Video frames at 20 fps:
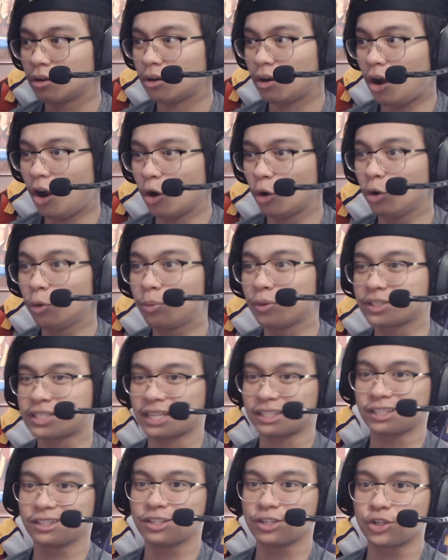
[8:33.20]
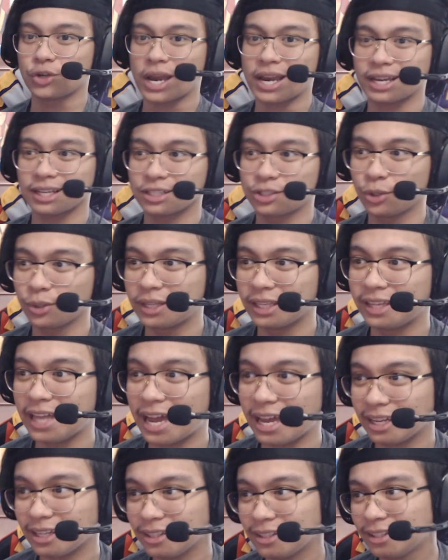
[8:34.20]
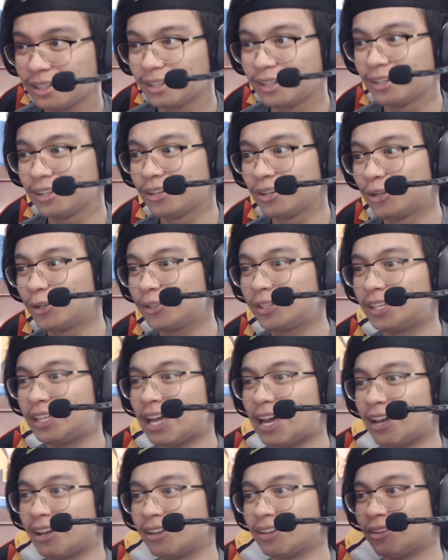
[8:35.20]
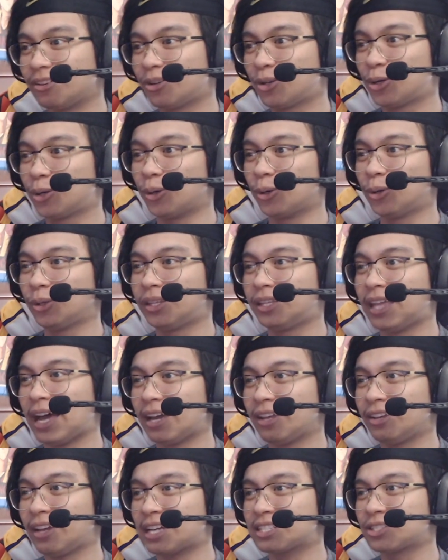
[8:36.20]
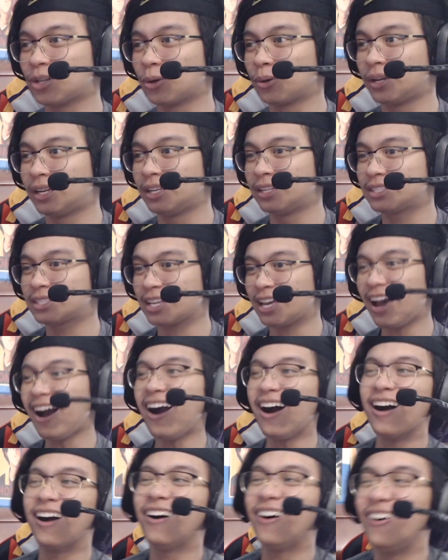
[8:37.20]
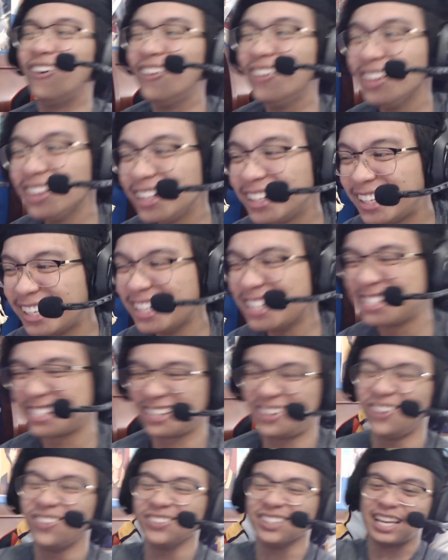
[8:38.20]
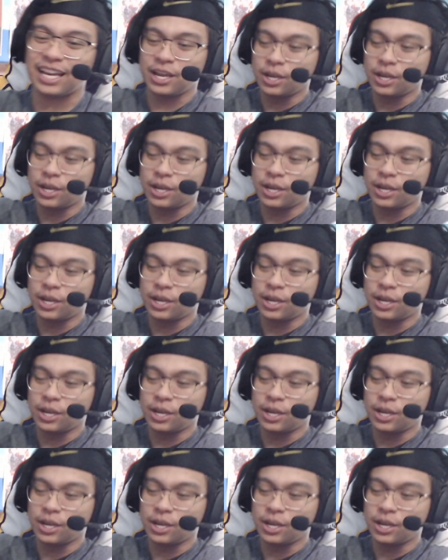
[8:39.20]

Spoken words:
Oh, who protected the dragons? Who did that? Who did that? Who did that? You guys know who it is. Oh, look at his cool ass.